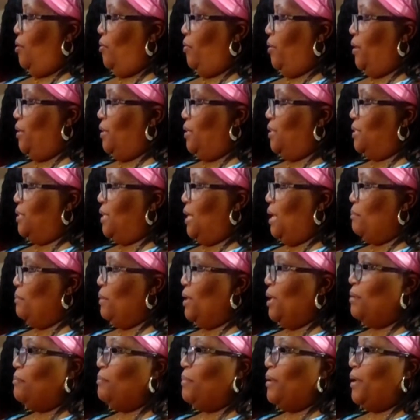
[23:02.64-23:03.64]
Okay, now slide my
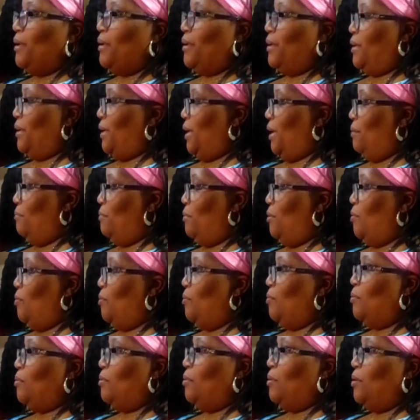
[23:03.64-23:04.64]
hand back. It came
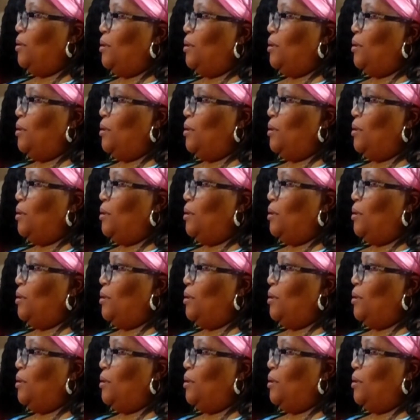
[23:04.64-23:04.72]
on.